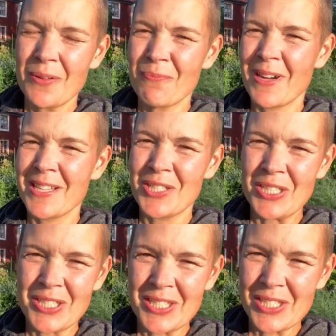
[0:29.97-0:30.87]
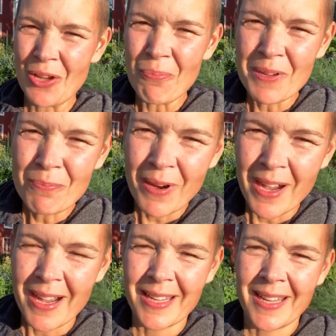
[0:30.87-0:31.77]
by just stopping
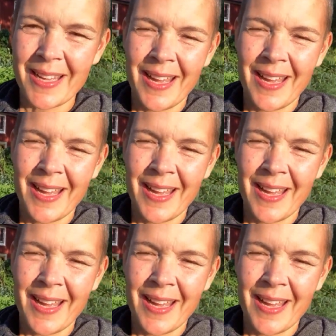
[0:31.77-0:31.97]
by